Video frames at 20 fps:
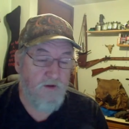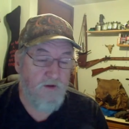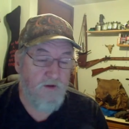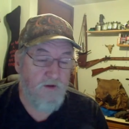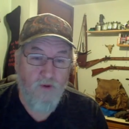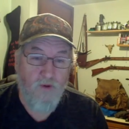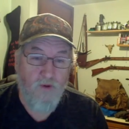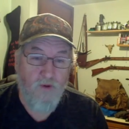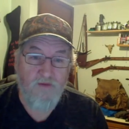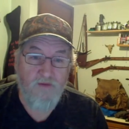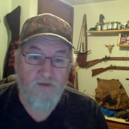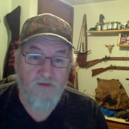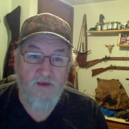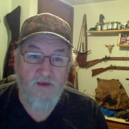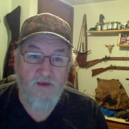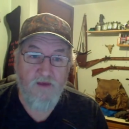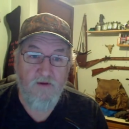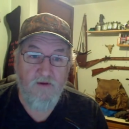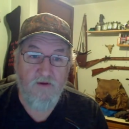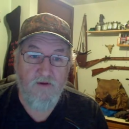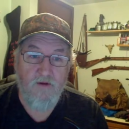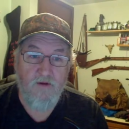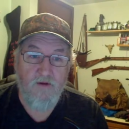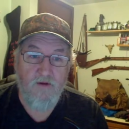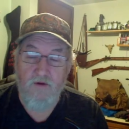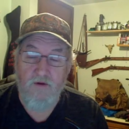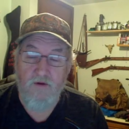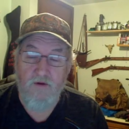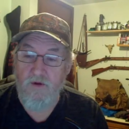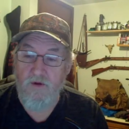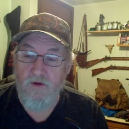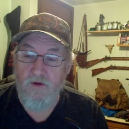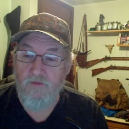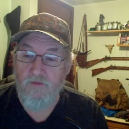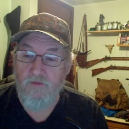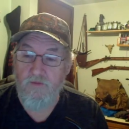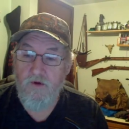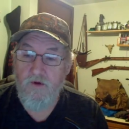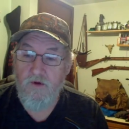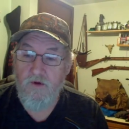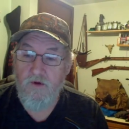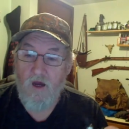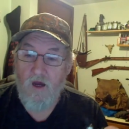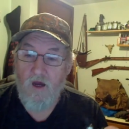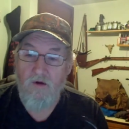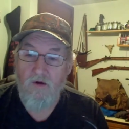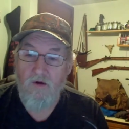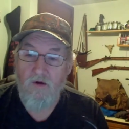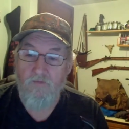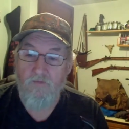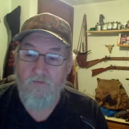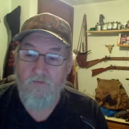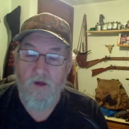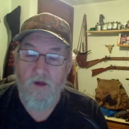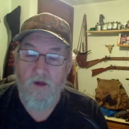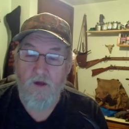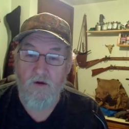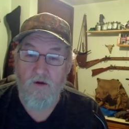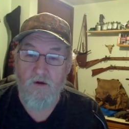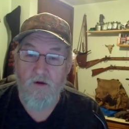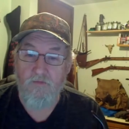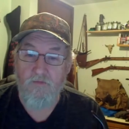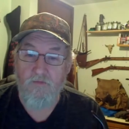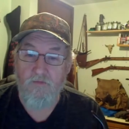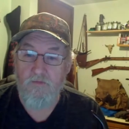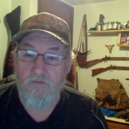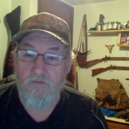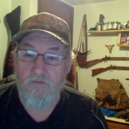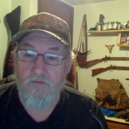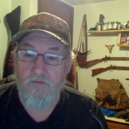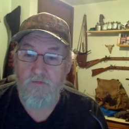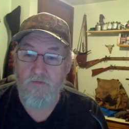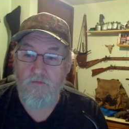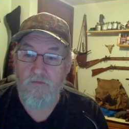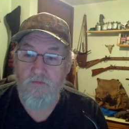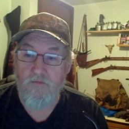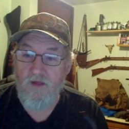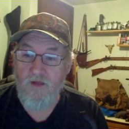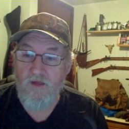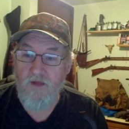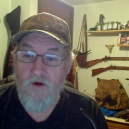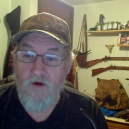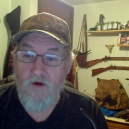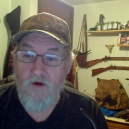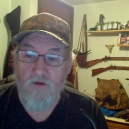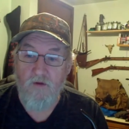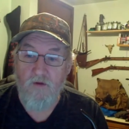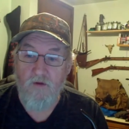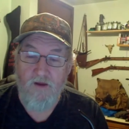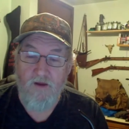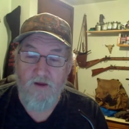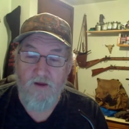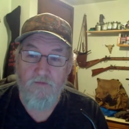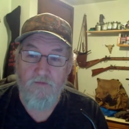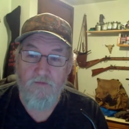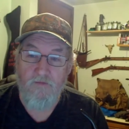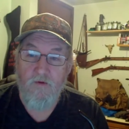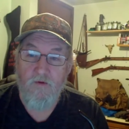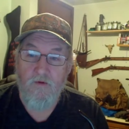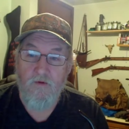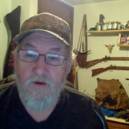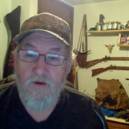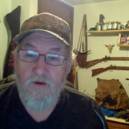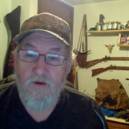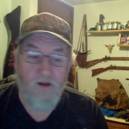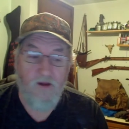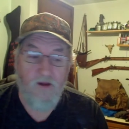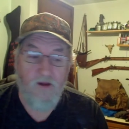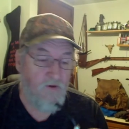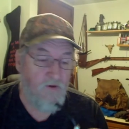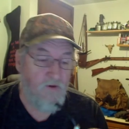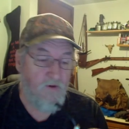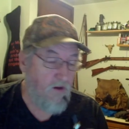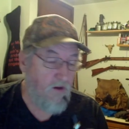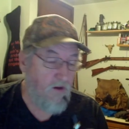processing in YouTube. I couldn't leave a comment. Then I forgot